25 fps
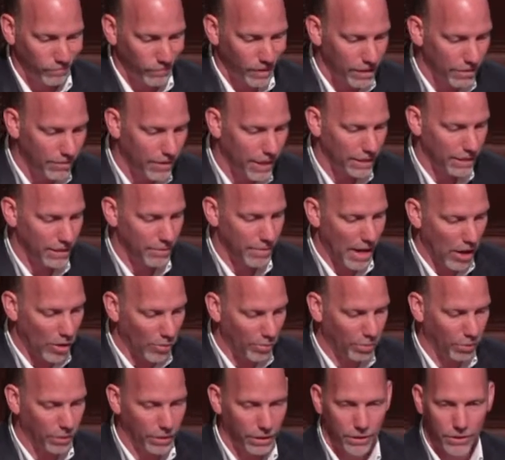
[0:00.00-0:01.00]
You've got some
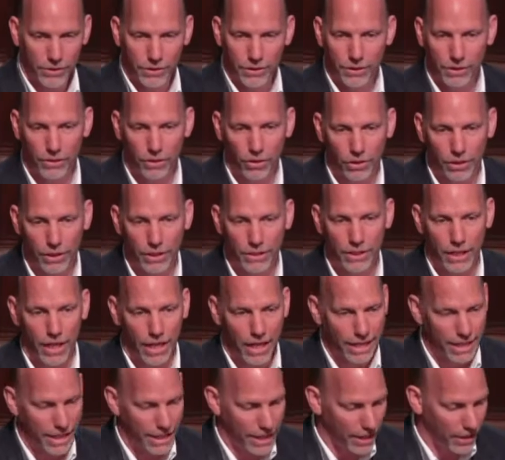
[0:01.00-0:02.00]
outputs on the
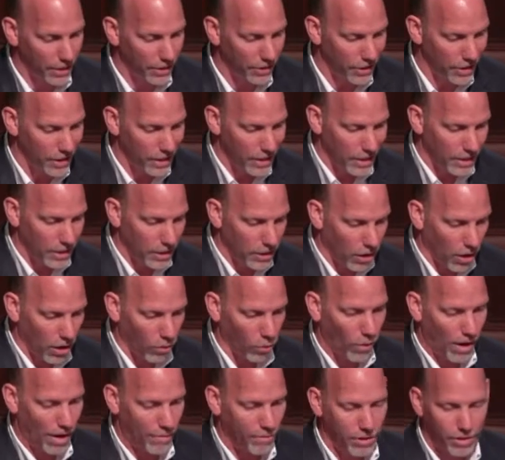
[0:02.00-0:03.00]
side there, a web